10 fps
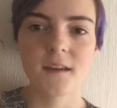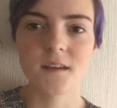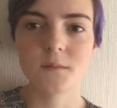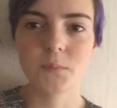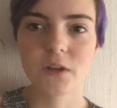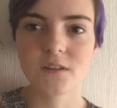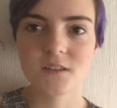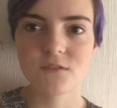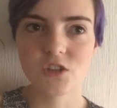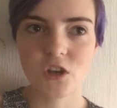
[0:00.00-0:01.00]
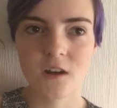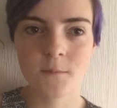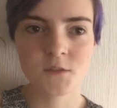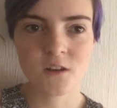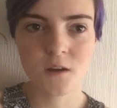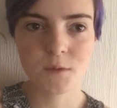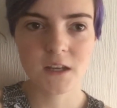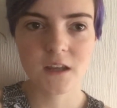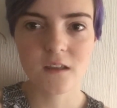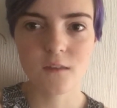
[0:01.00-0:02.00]
and because of the shock
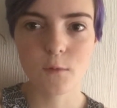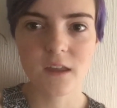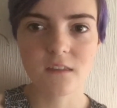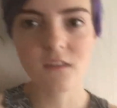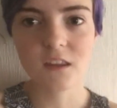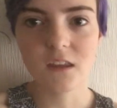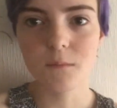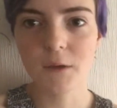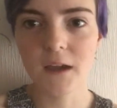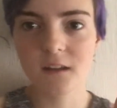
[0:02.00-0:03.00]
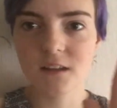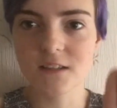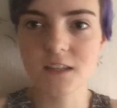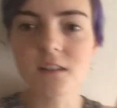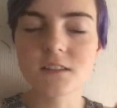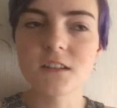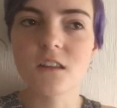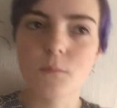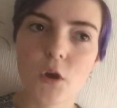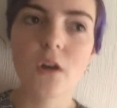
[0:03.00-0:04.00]
absorbing and the way that the pad is tilted
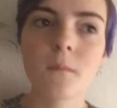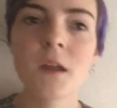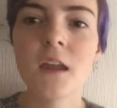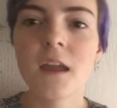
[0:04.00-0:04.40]
at the bottom,